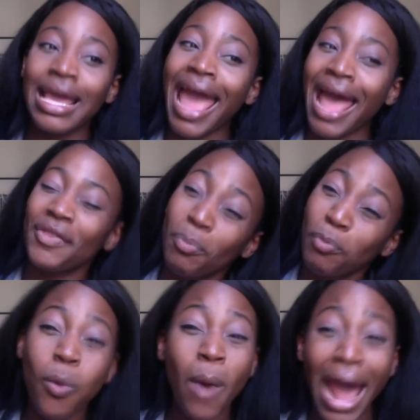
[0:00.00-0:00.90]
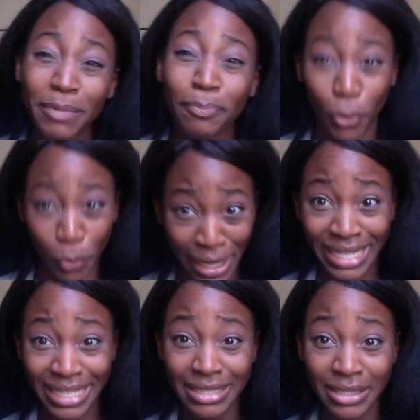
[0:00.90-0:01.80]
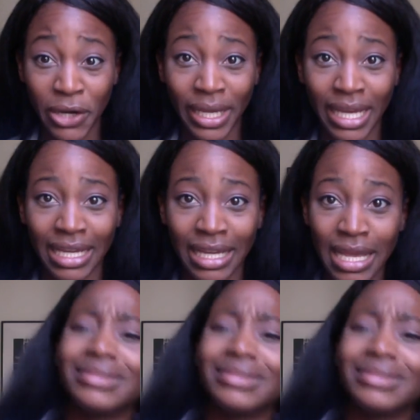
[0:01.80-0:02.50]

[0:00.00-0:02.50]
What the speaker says: at the Pride Parade, okay?